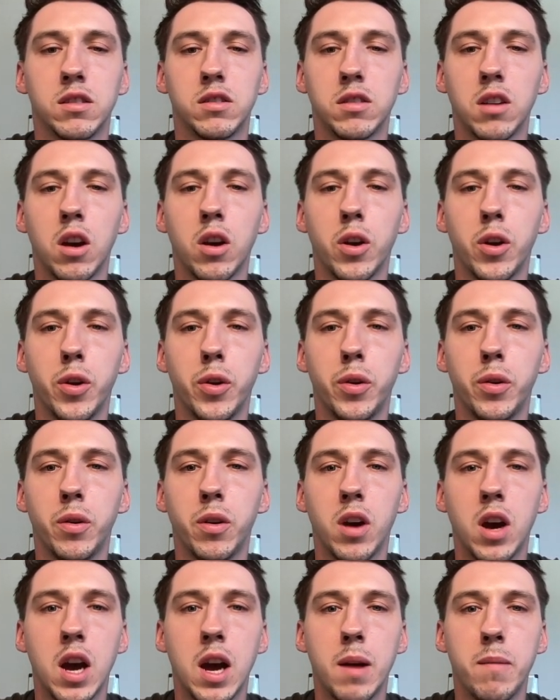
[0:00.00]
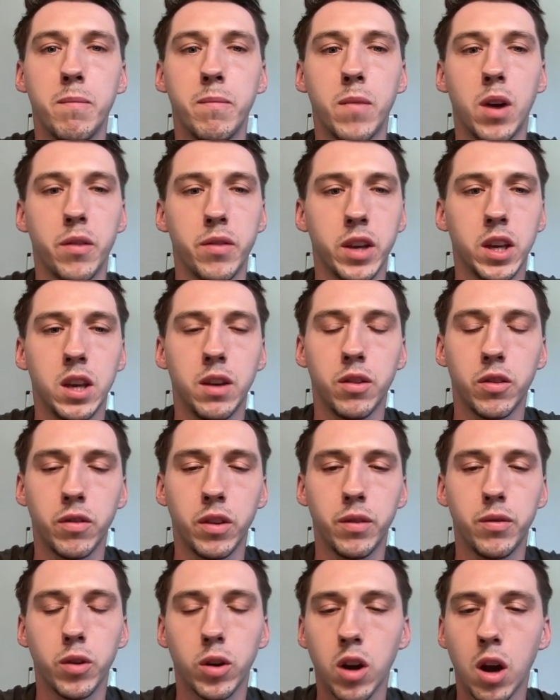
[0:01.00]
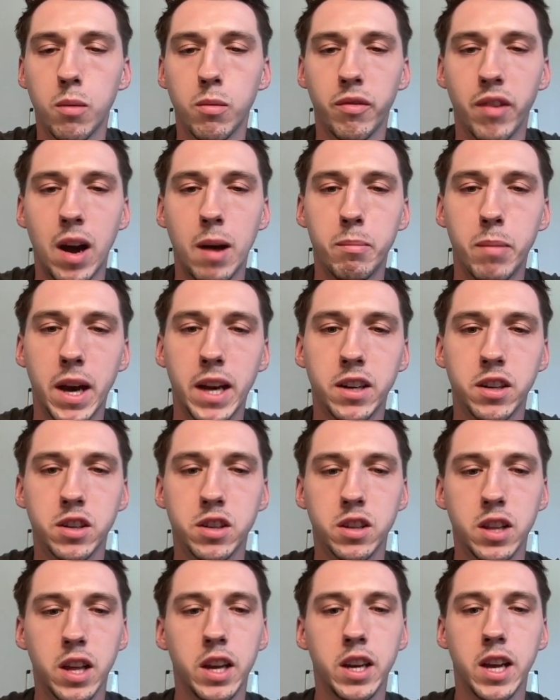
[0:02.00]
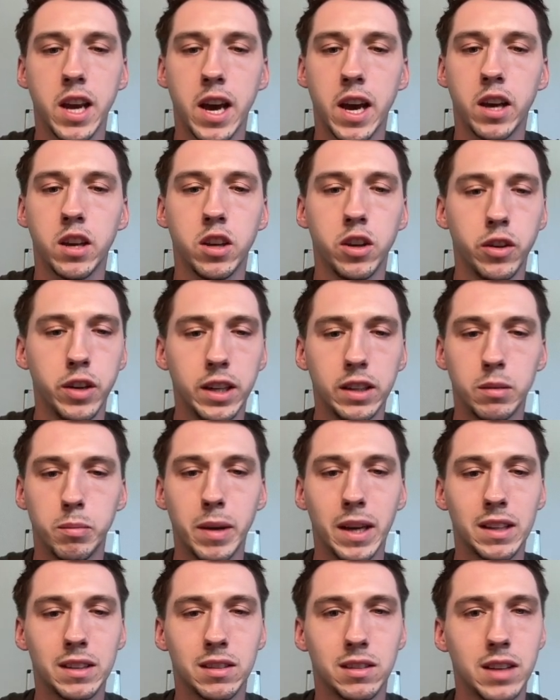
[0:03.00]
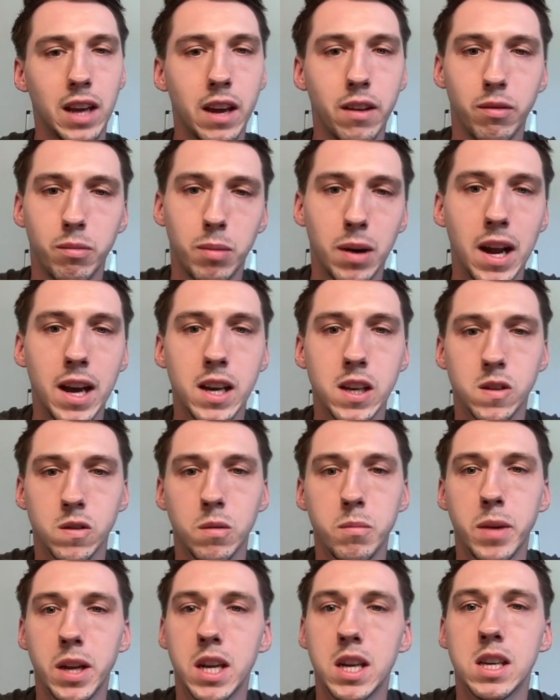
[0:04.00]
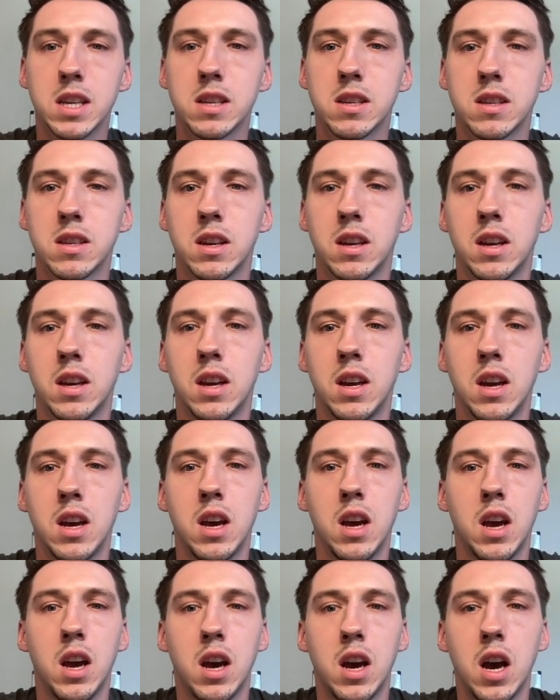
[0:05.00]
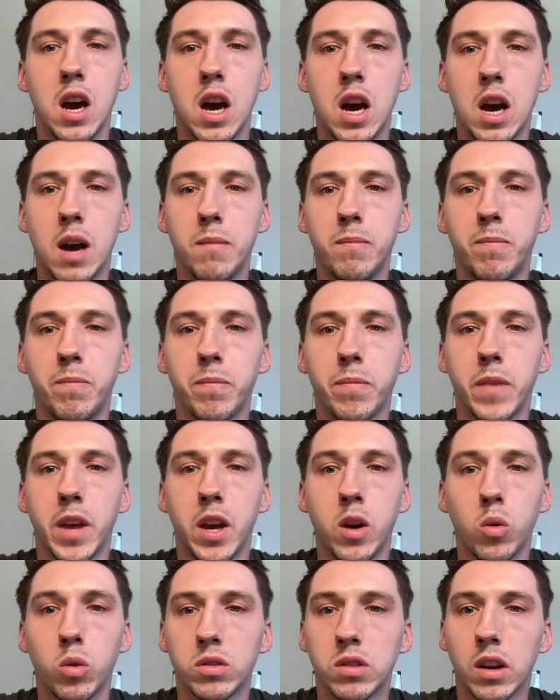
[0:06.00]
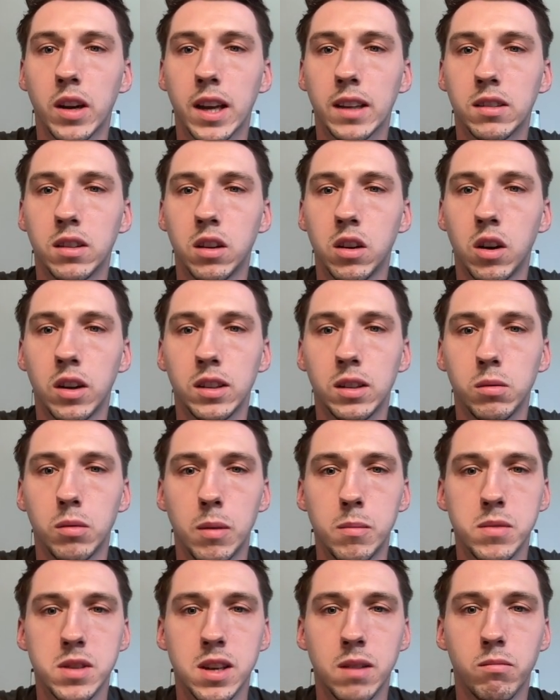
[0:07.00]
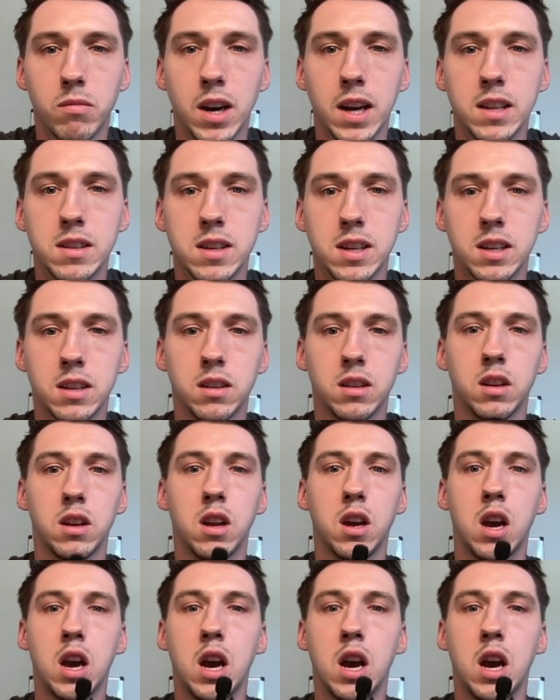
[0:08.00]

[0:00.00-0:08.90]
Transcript: So I think if you're going without a bench, then yeah, you need to pick safe players for minutes. It also gets a 91% rating.